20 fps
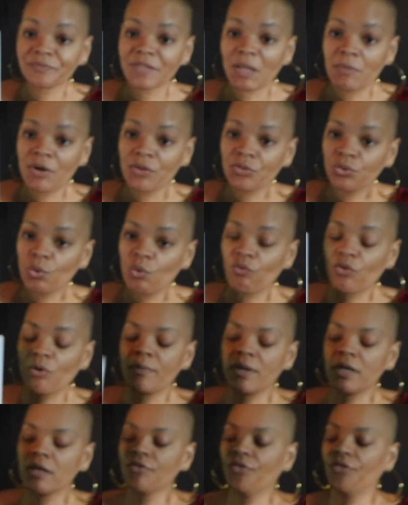month over
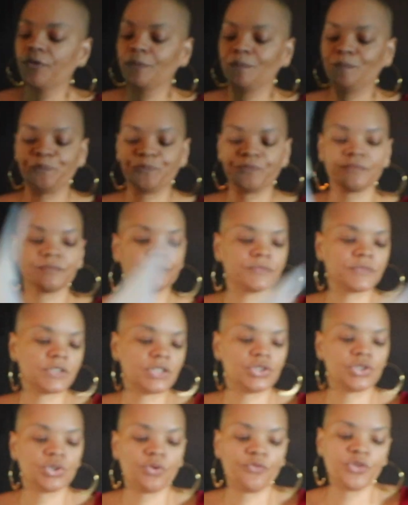month.
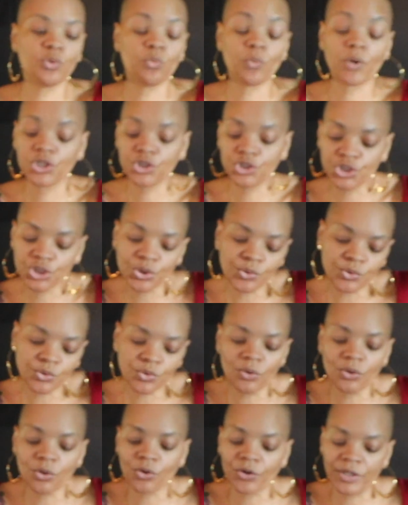So if you want to
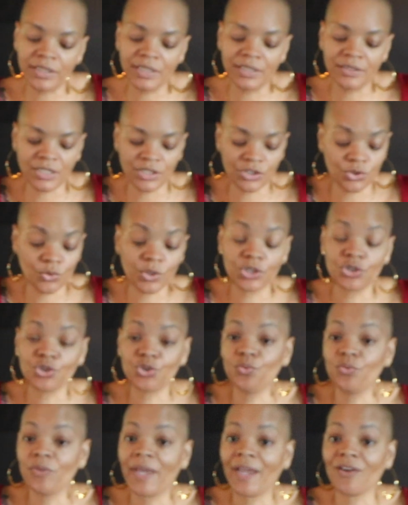journal or anything, you can
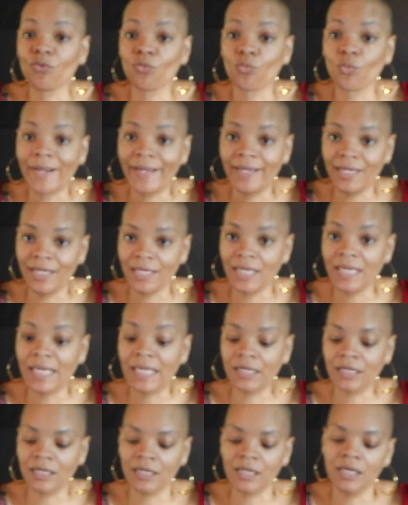do that right
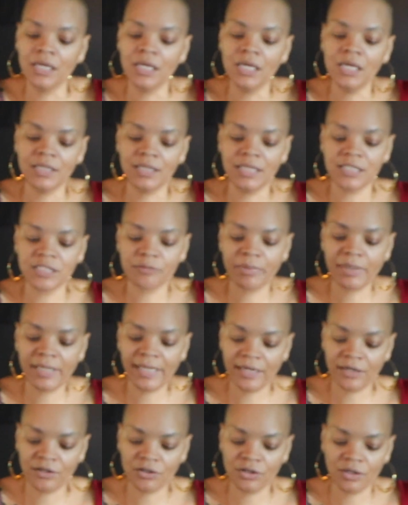in this
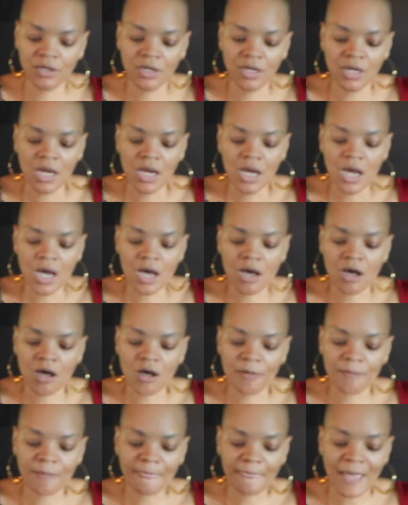planner.
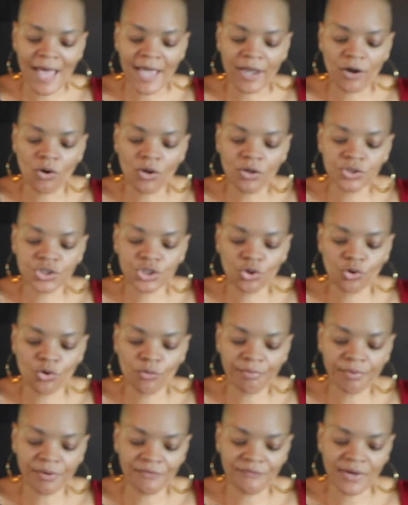I also
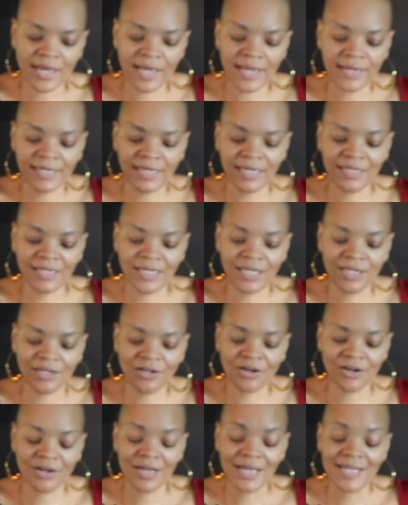provide in
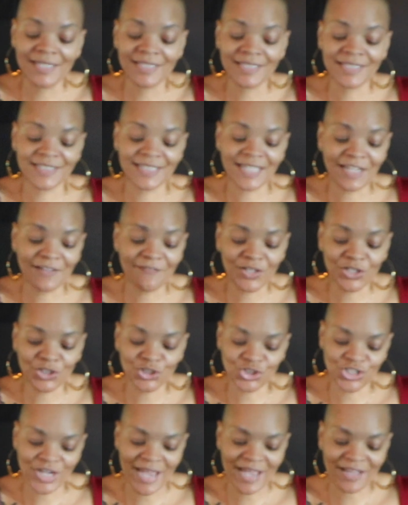here savings
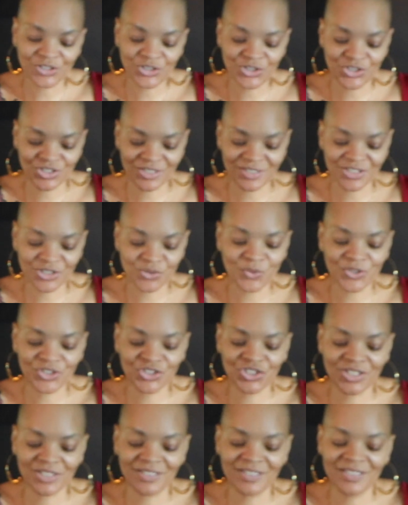challenges,
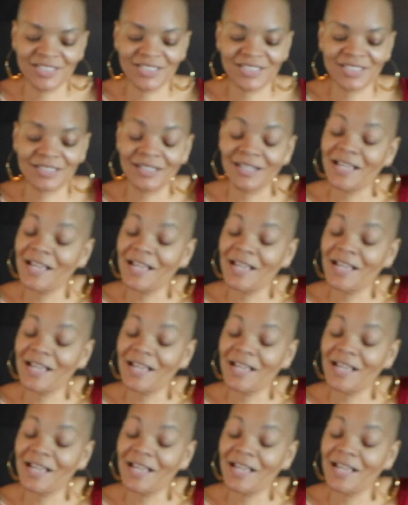which is